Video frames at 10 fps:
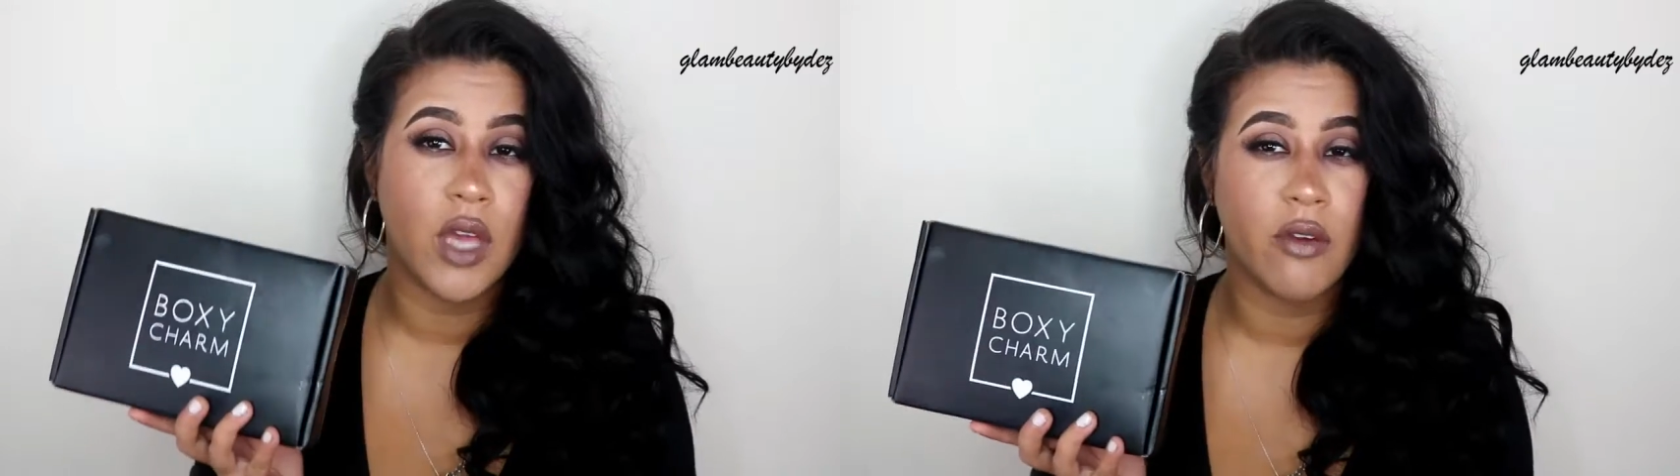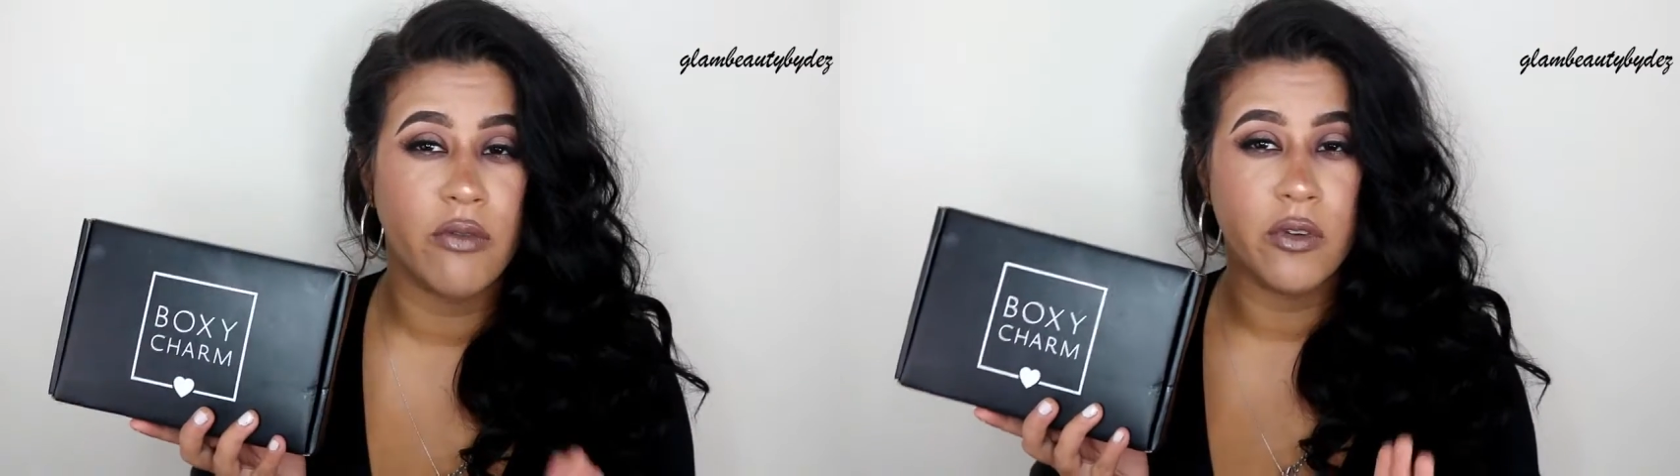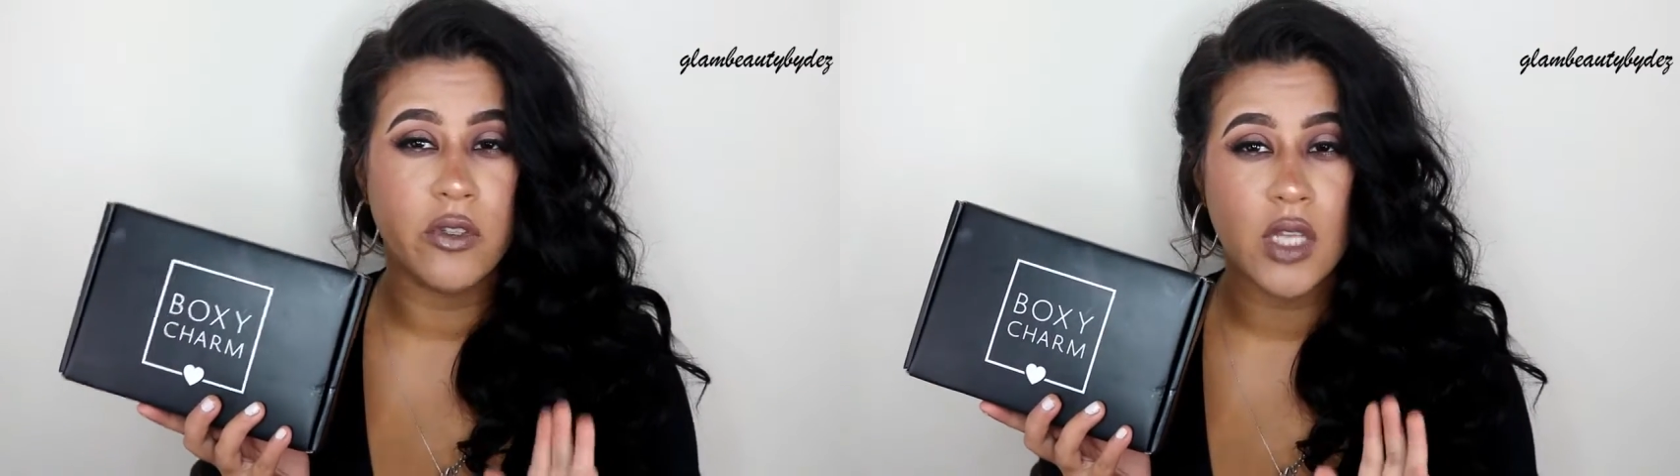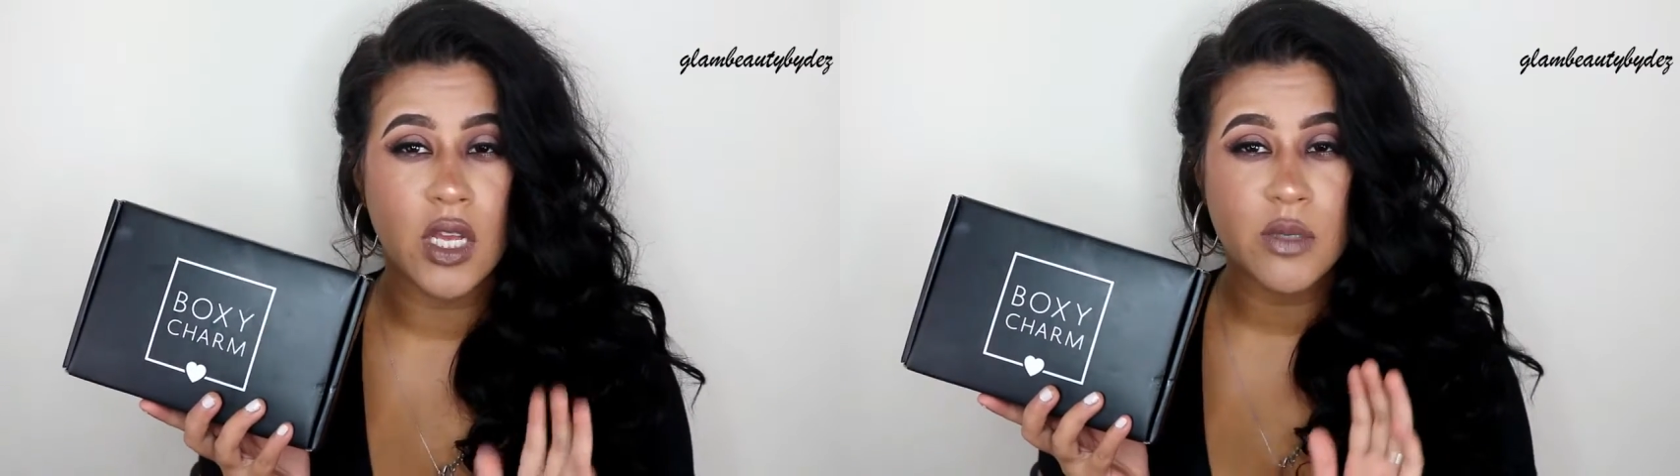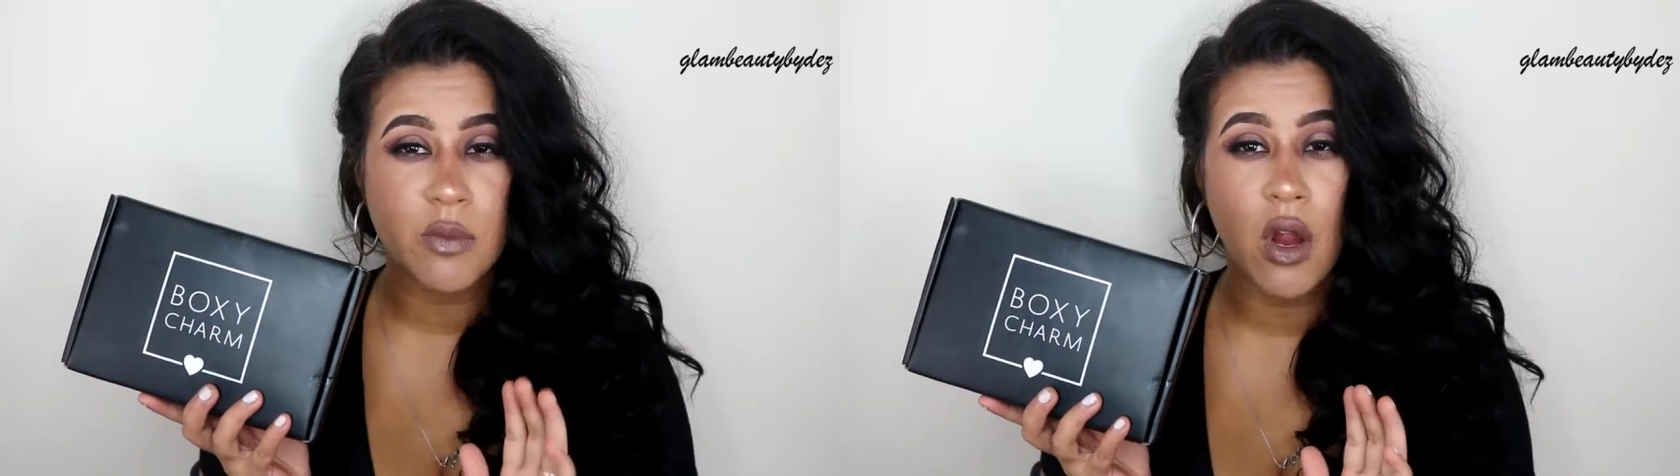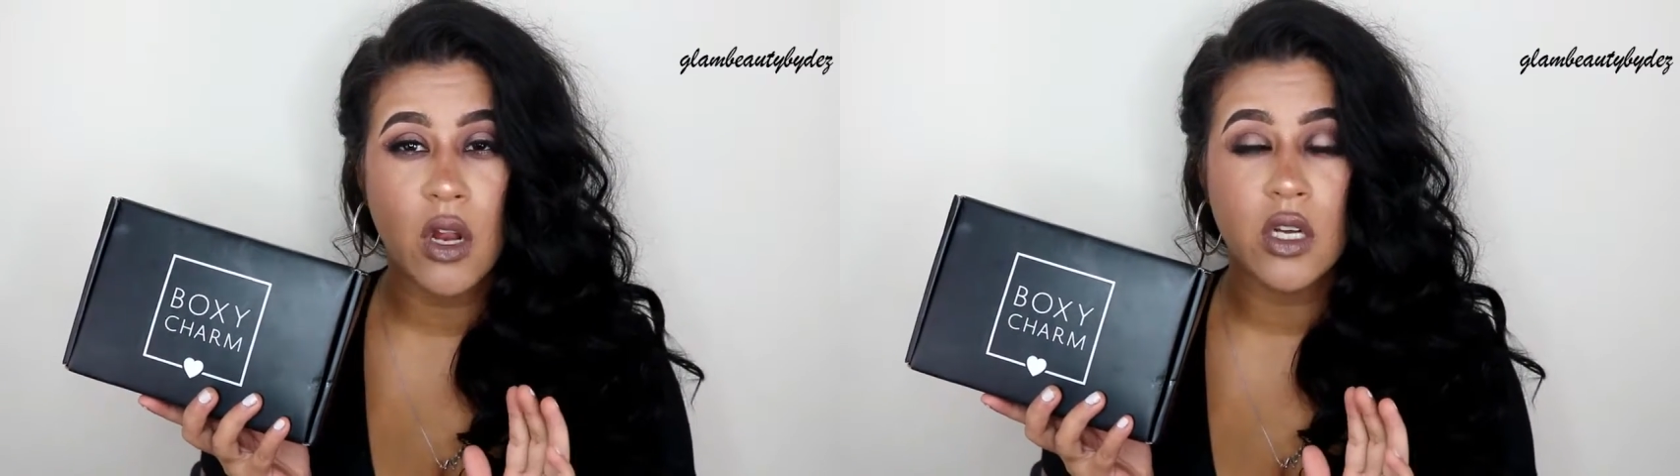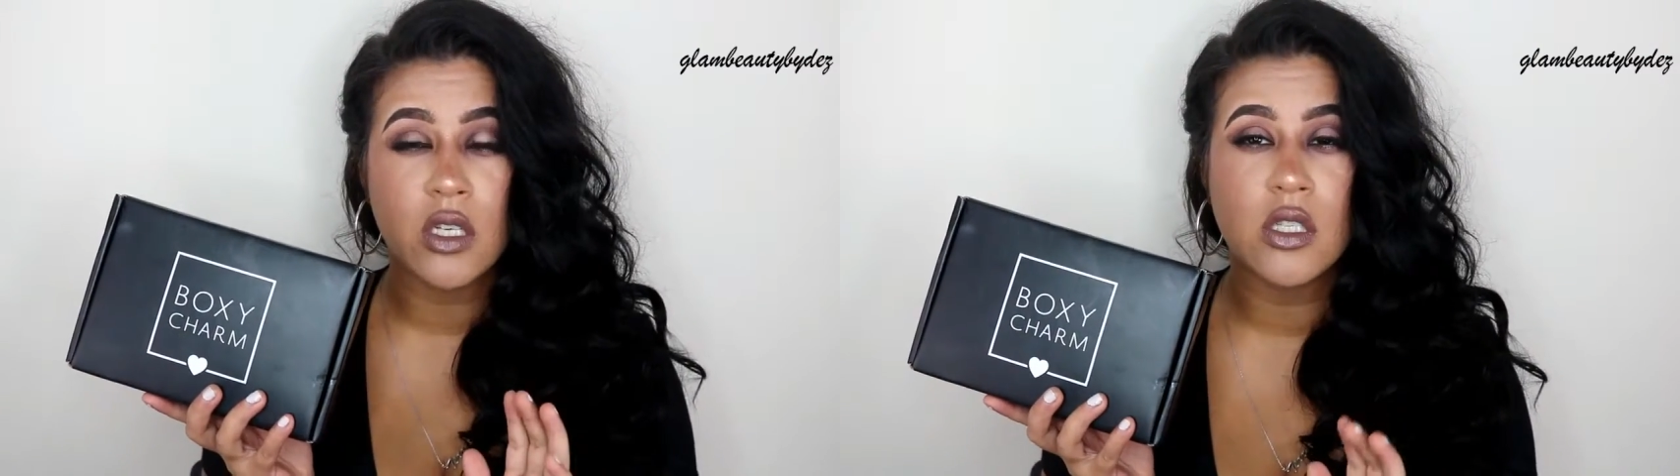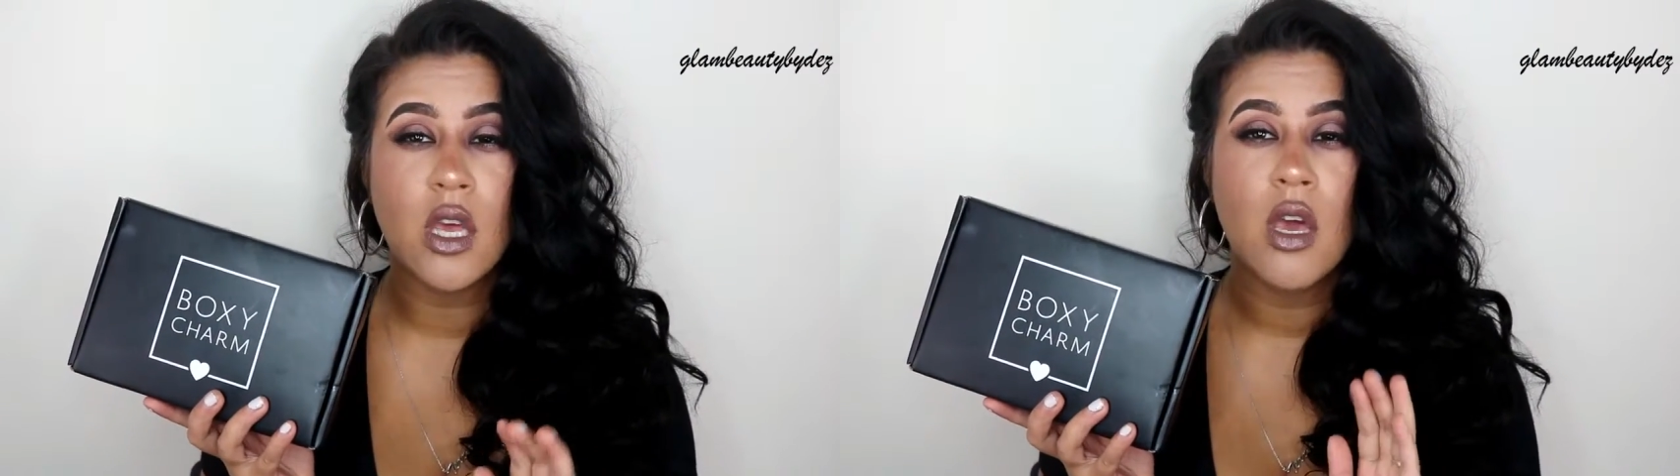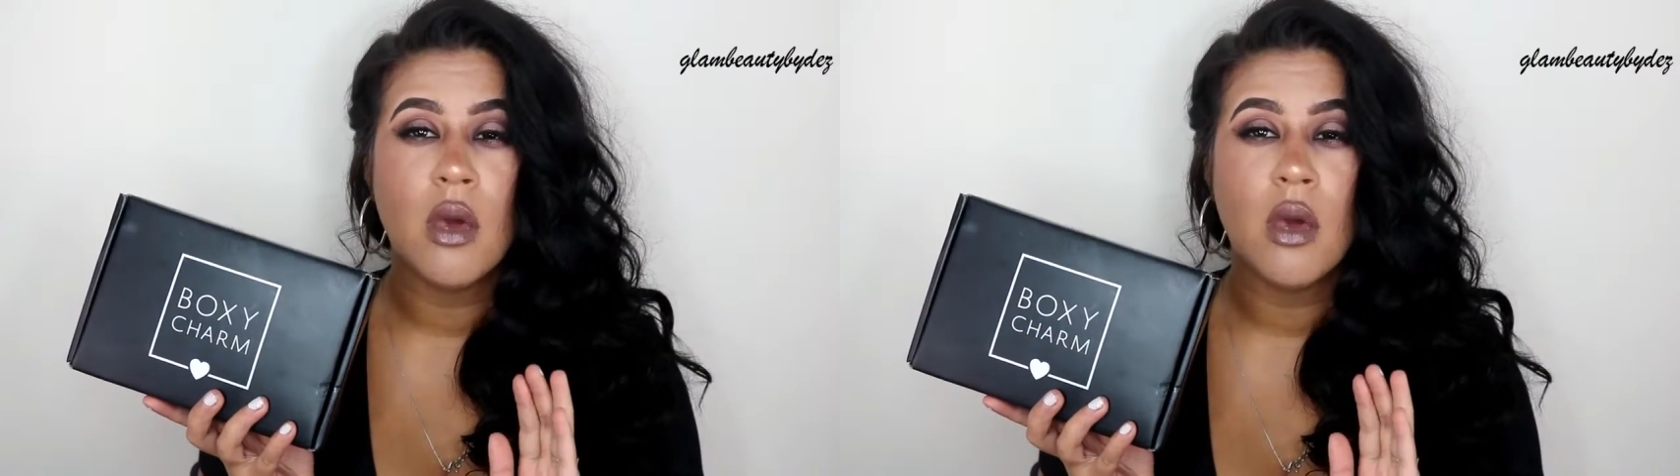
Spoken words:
get full-size products,